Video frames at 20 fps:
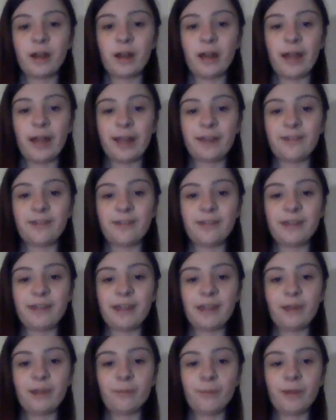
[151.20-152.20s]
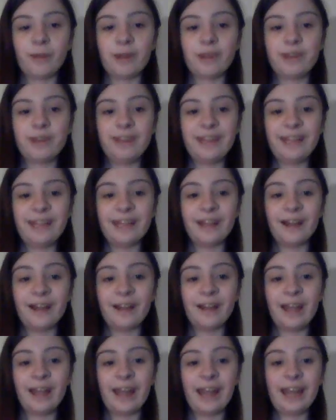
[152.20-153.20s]
I sit with
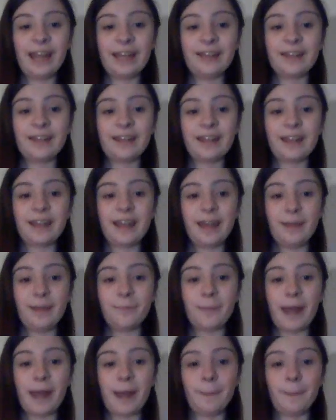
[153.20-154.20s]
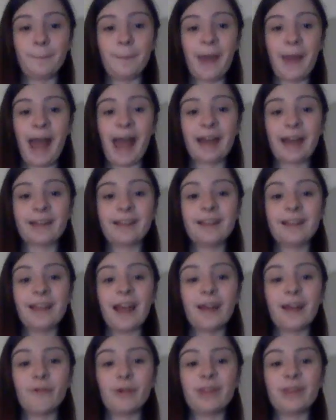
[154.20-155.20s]
the ache in my back
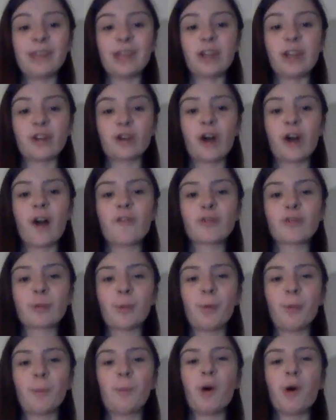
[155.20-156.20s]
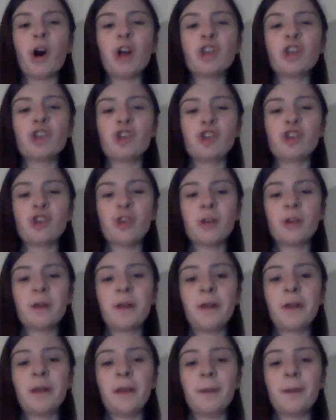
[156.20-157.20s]
with an uncomfortable push
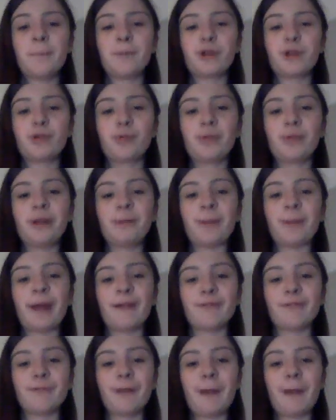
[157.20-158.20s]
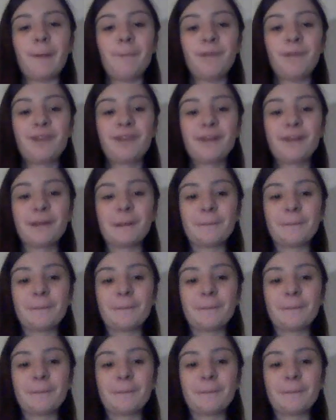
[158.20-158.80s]
between my ribs.